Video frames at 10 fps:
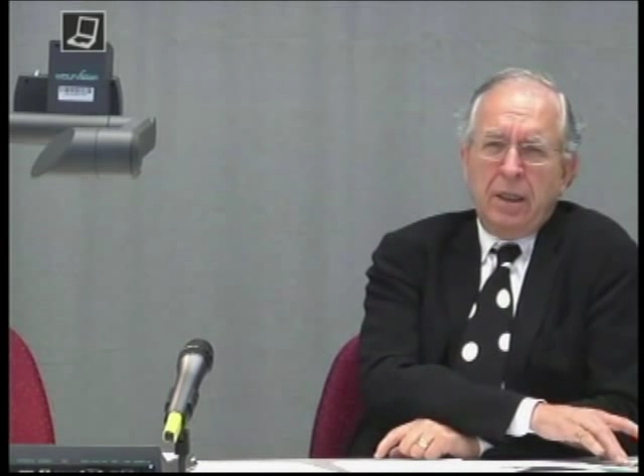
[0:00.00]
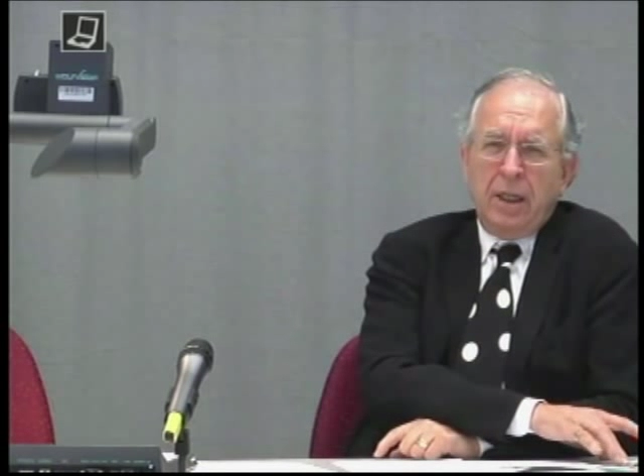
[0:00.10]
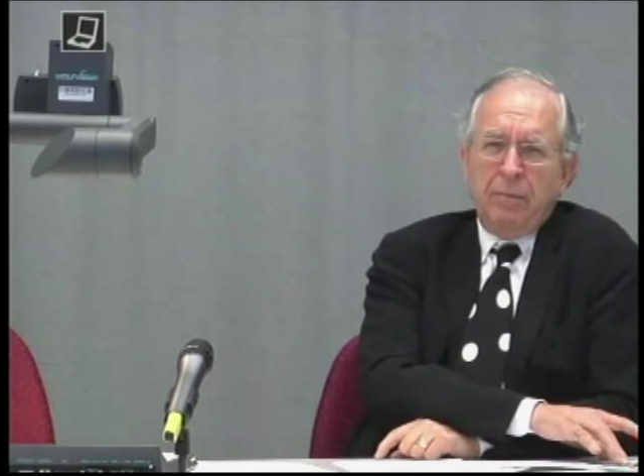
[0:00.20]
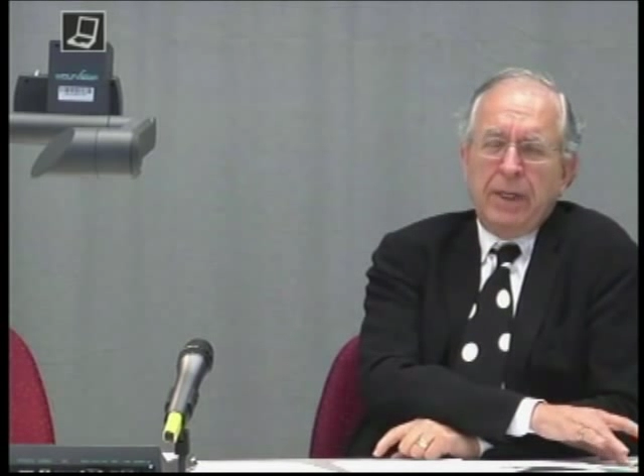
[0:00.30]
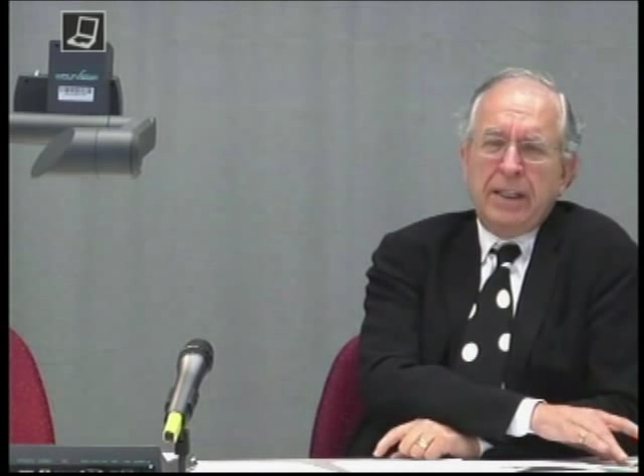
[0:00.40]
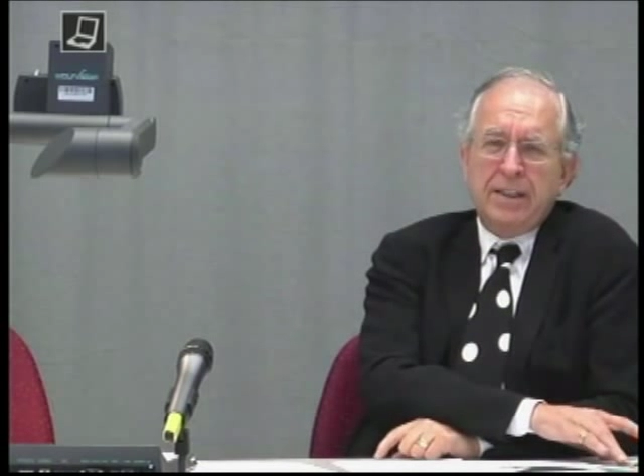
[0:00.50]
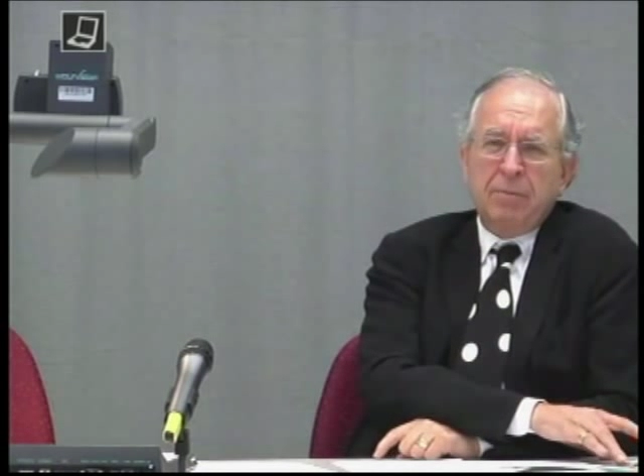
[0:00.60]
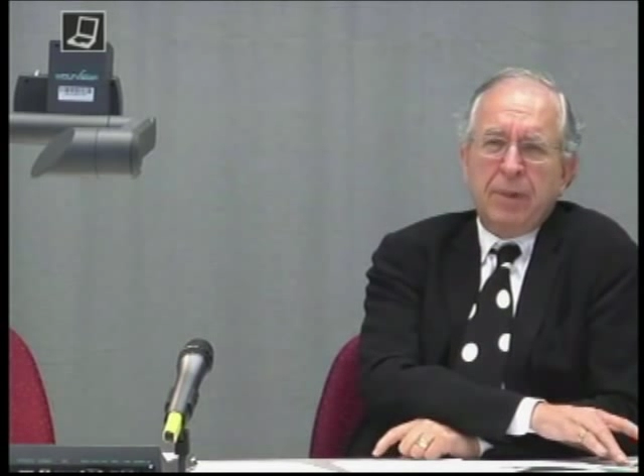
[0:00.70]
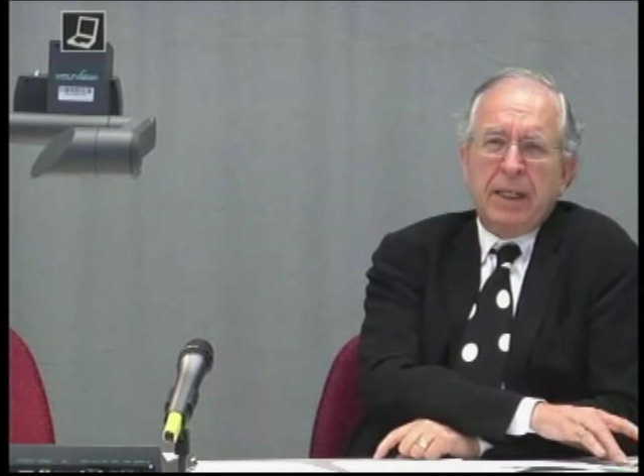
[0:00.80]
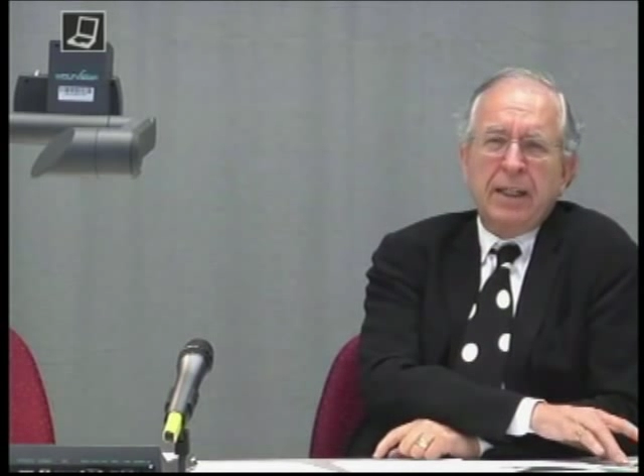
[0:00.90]
And by the
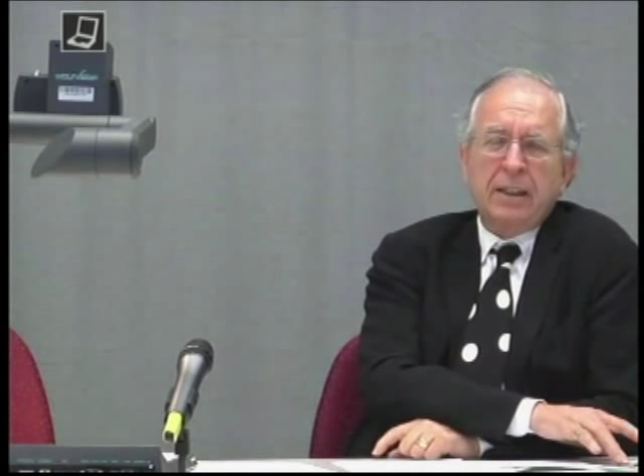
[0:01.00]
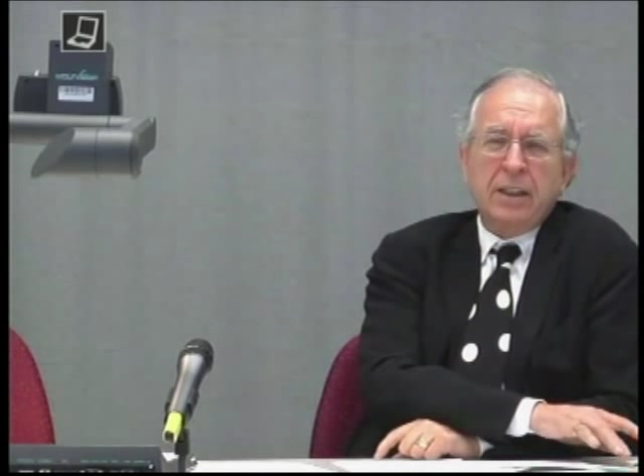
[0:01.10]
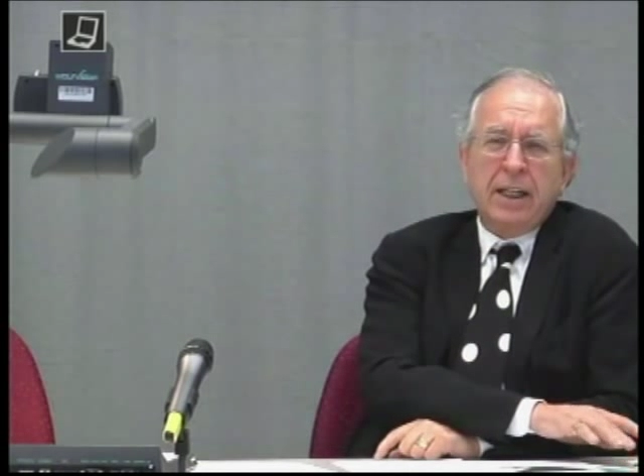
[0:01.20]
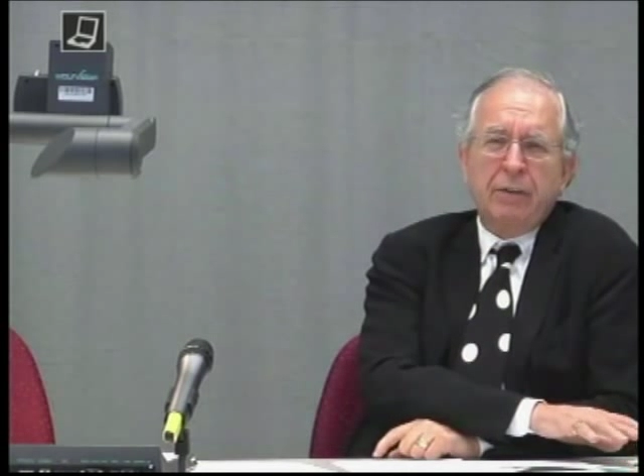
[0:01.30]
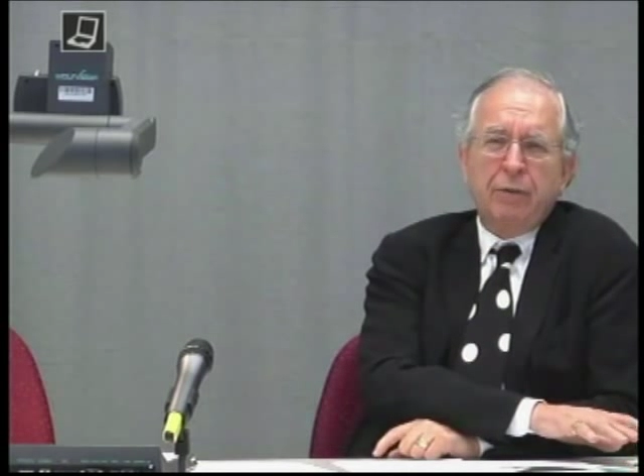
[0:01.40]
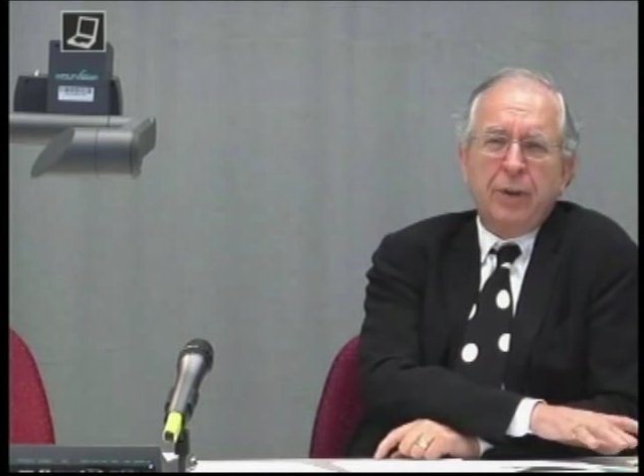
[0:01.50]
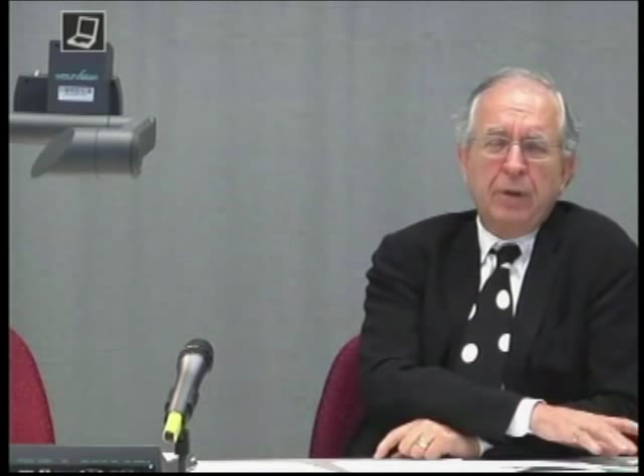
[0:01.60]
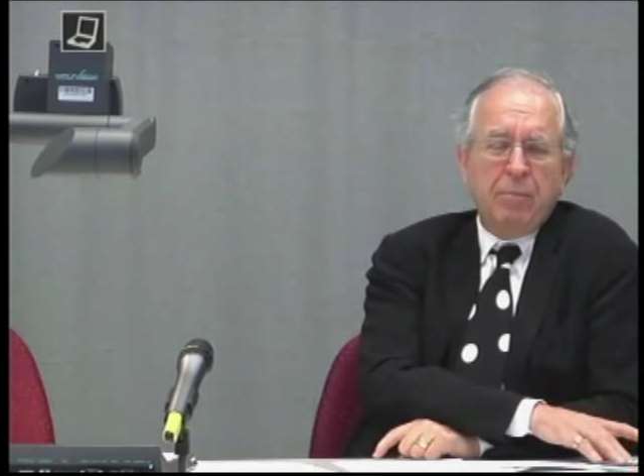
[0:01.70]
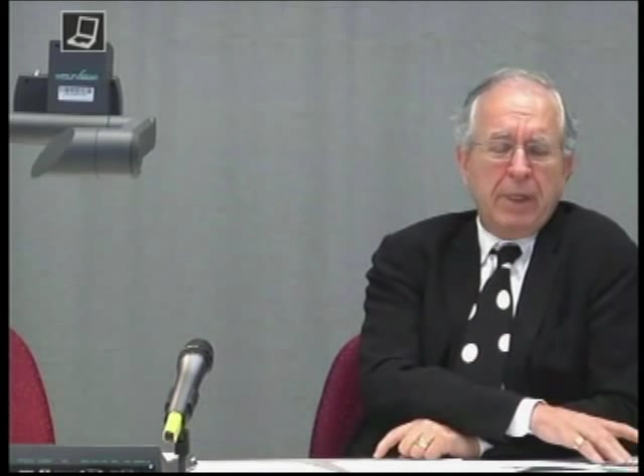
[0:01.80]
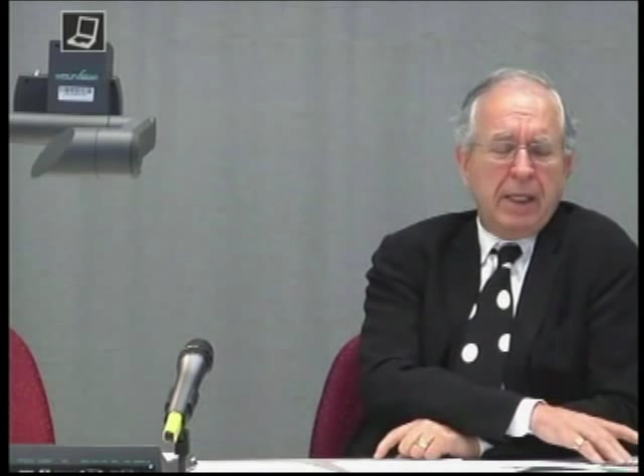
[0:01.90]
symbolic life, he
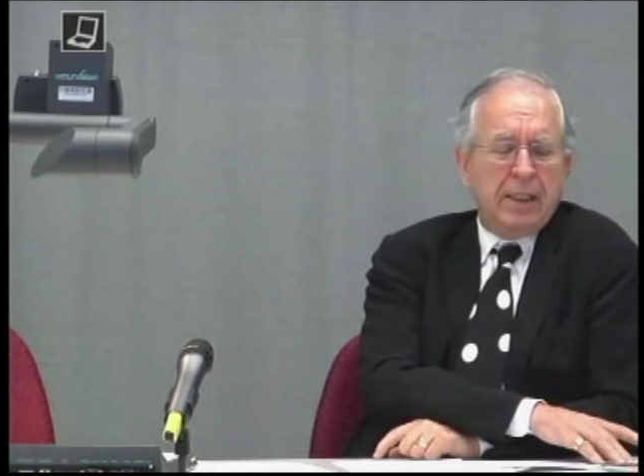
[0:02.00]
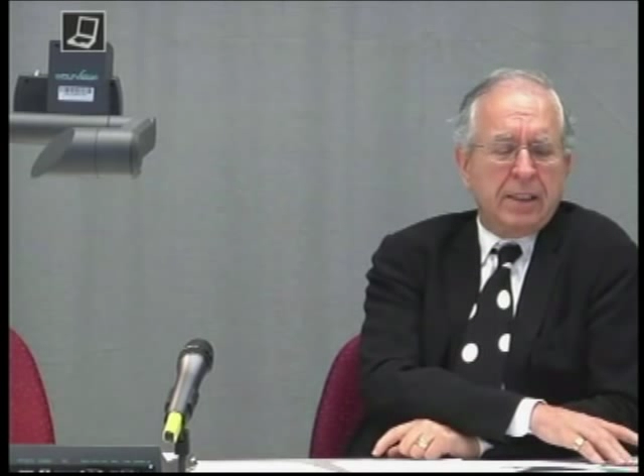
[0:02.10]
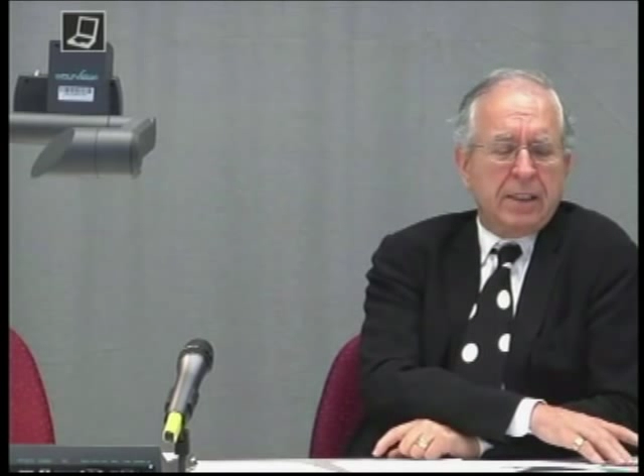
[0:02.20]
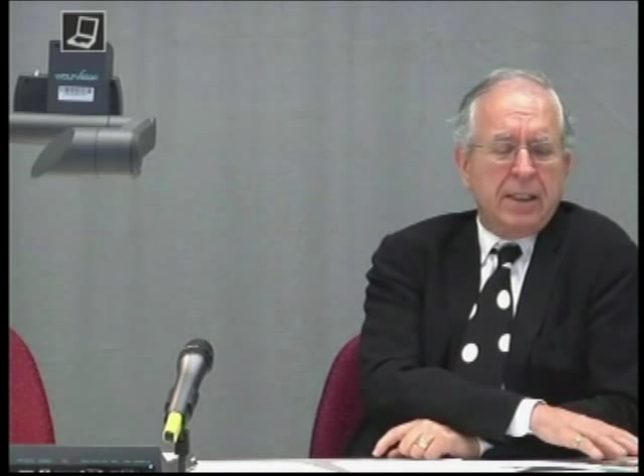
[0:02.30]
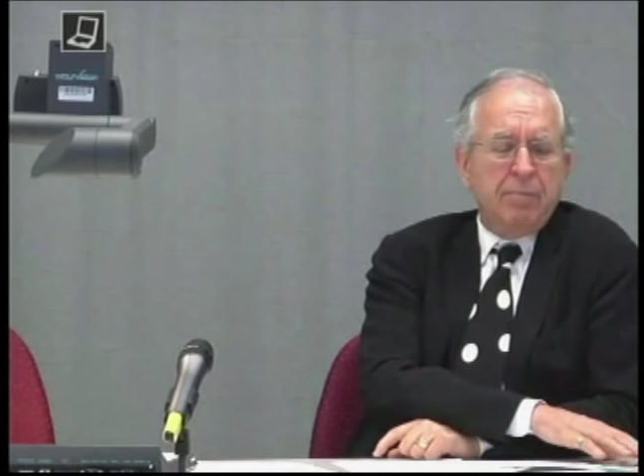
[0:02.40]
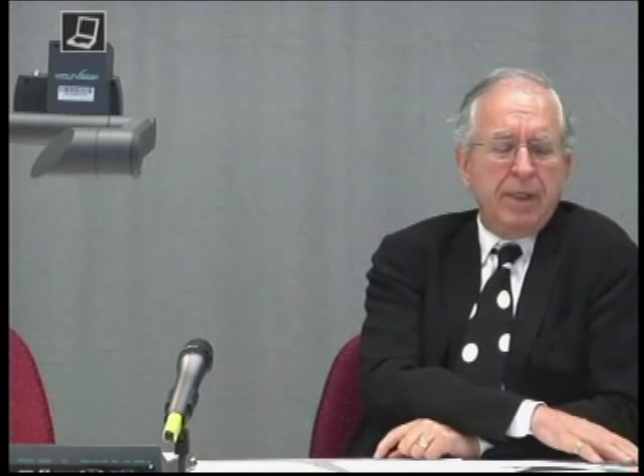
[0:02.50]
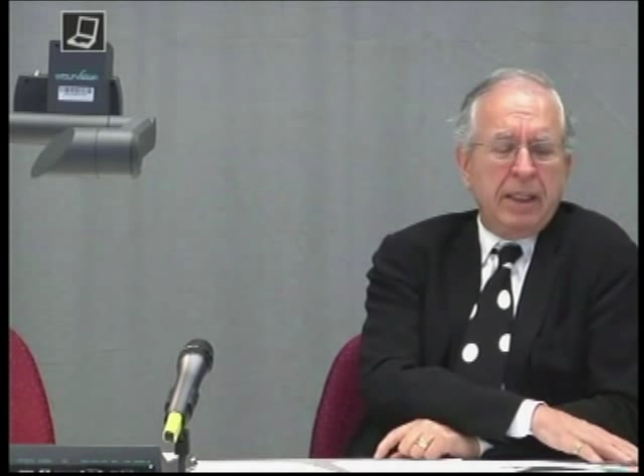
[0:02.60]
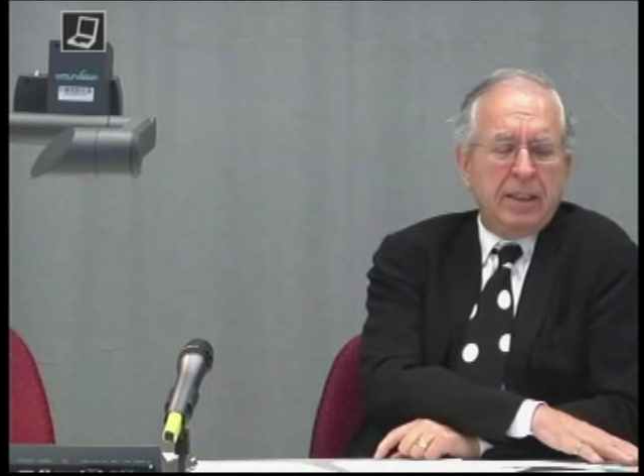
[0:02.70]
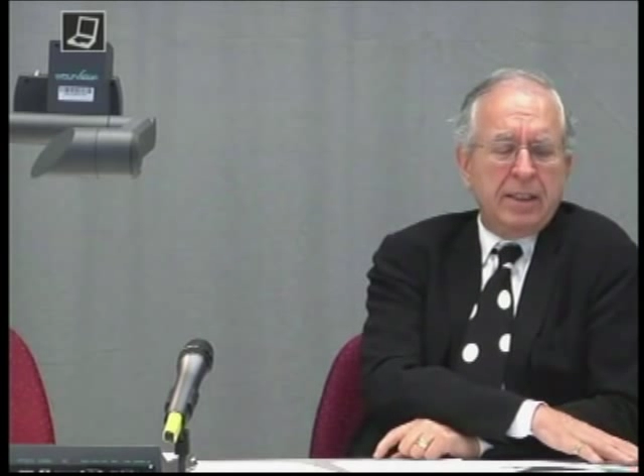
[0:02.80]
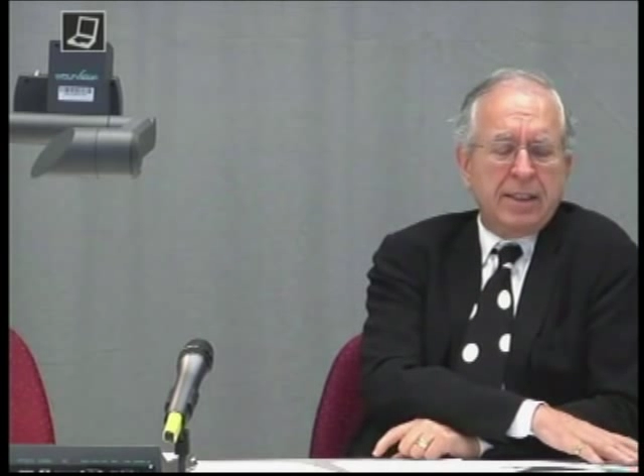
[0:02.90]

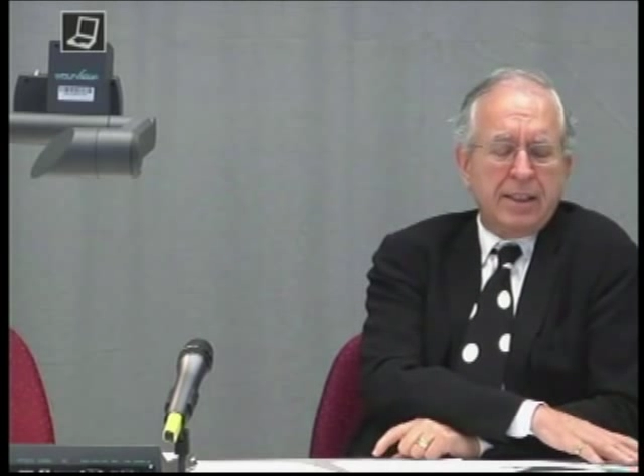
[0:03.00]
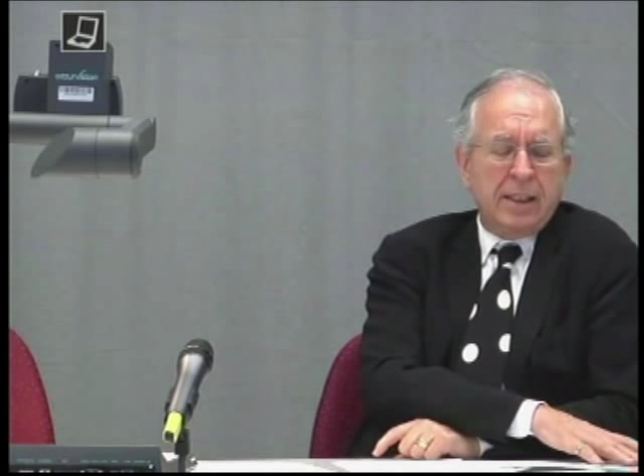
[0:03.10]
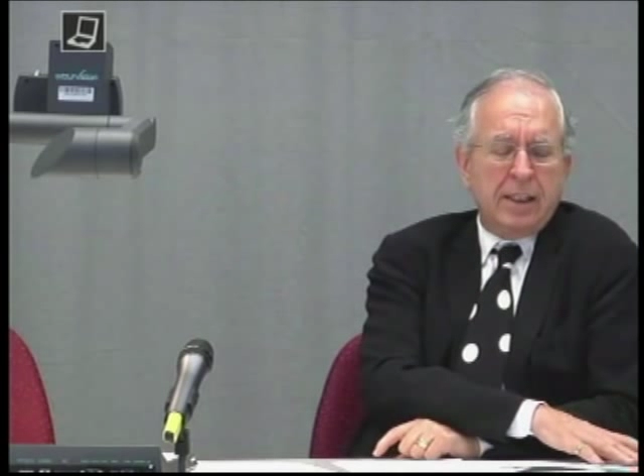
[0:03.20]
means